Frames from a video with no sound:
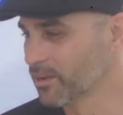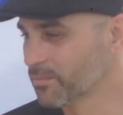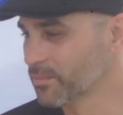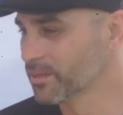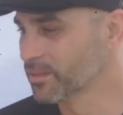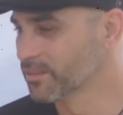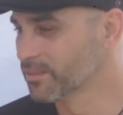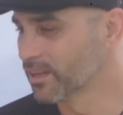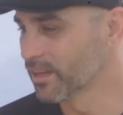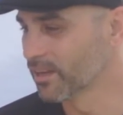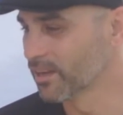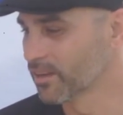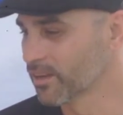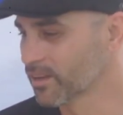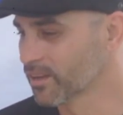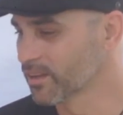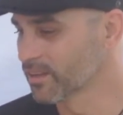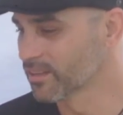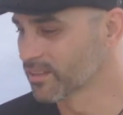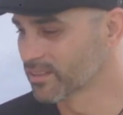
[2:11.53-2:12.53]
Um, and
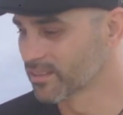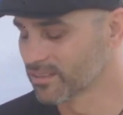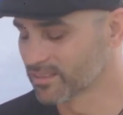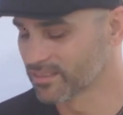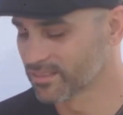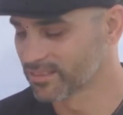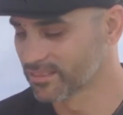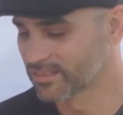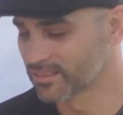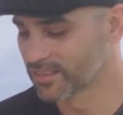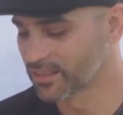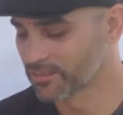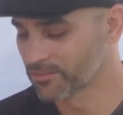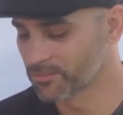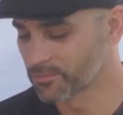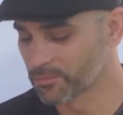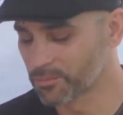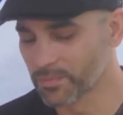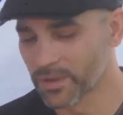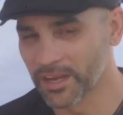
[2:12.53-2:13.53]
uh,
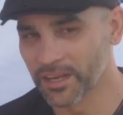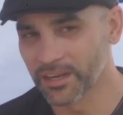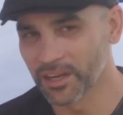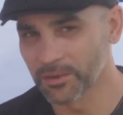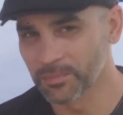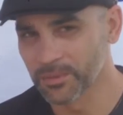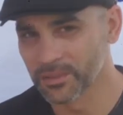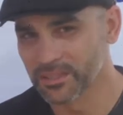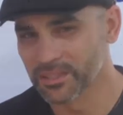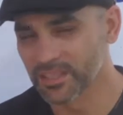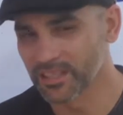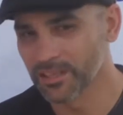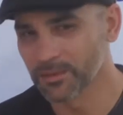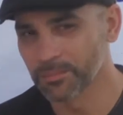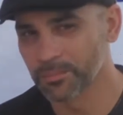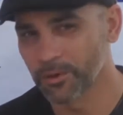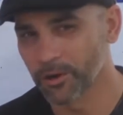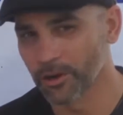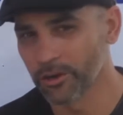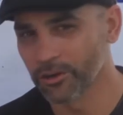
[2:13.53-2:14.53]
Man Up is a
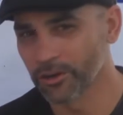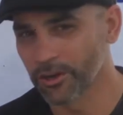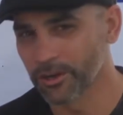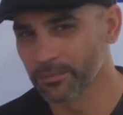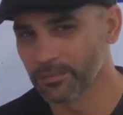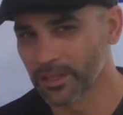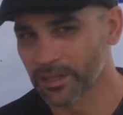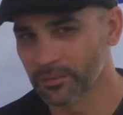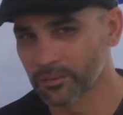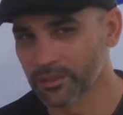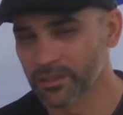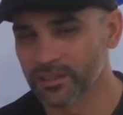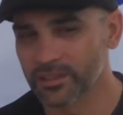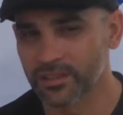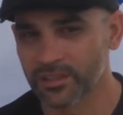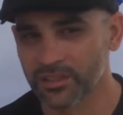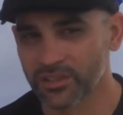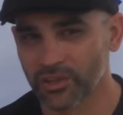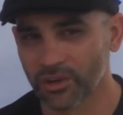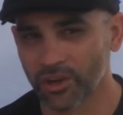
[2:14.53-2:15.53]
program that was
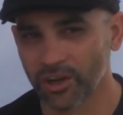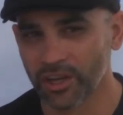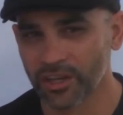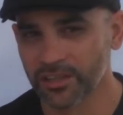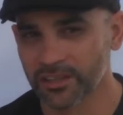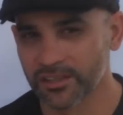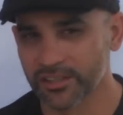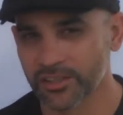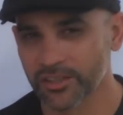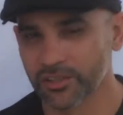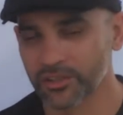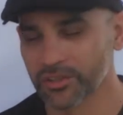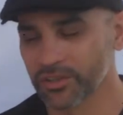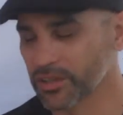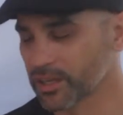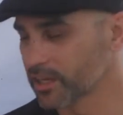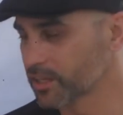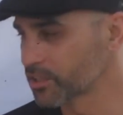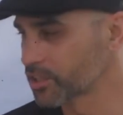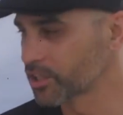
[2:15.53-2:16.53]
designed
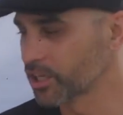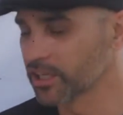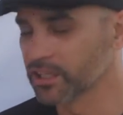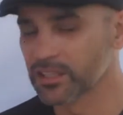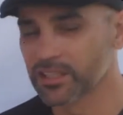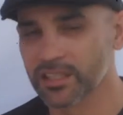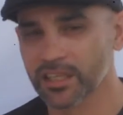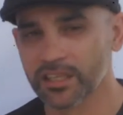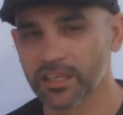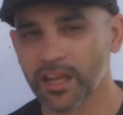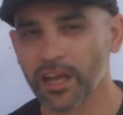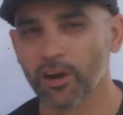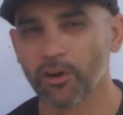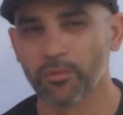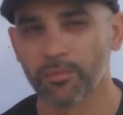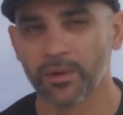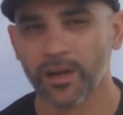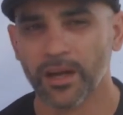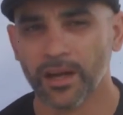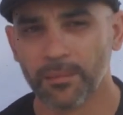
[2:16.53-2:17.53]
to, as Shane said,
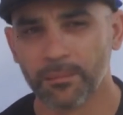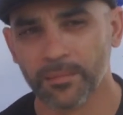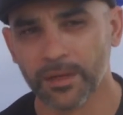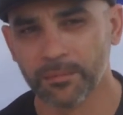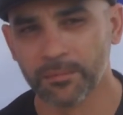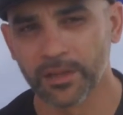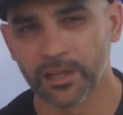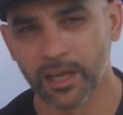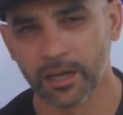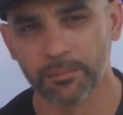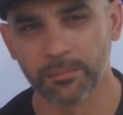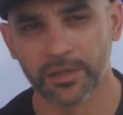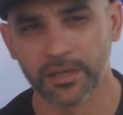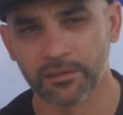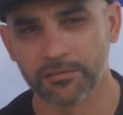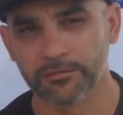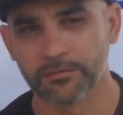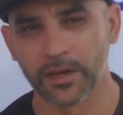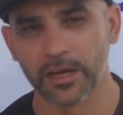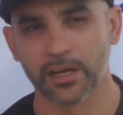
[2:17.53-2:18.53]
help men become
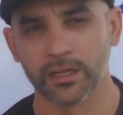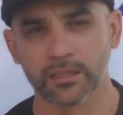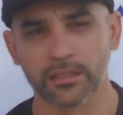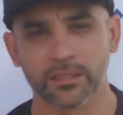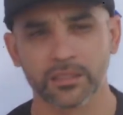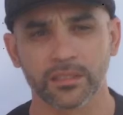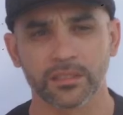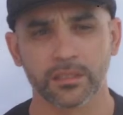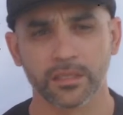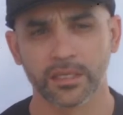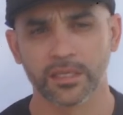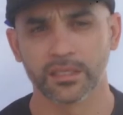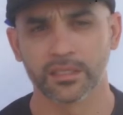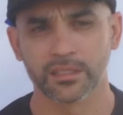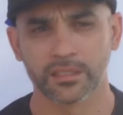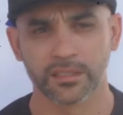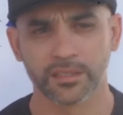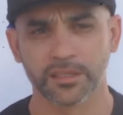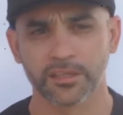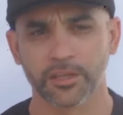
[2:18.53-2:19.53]
better fathers,
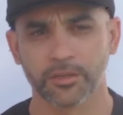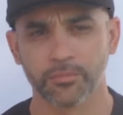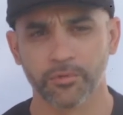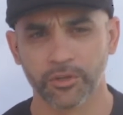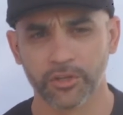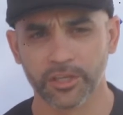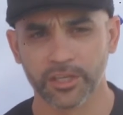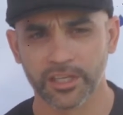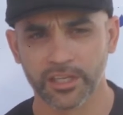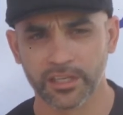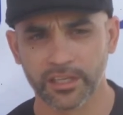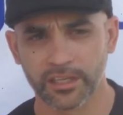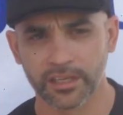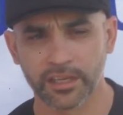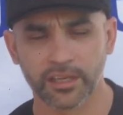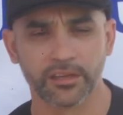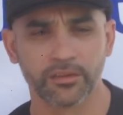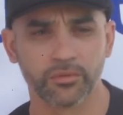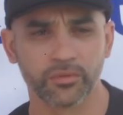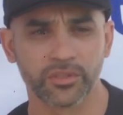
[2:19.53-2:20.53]
leaders in the community,
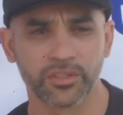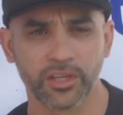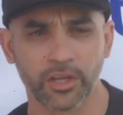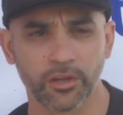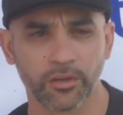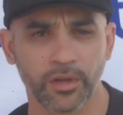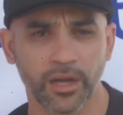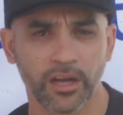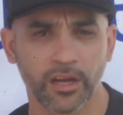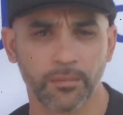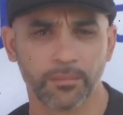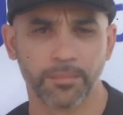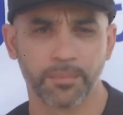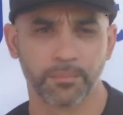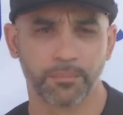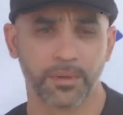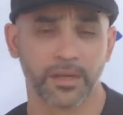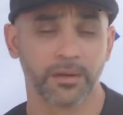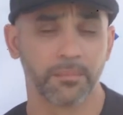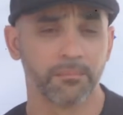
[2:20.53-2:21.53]
and also uh,
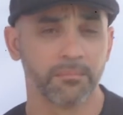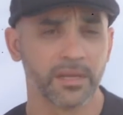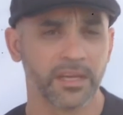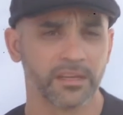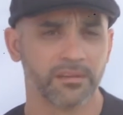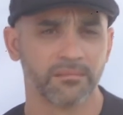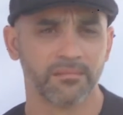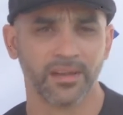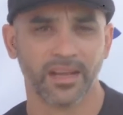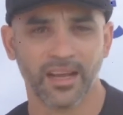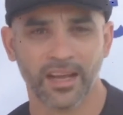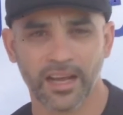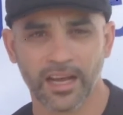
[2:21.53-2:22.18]
better men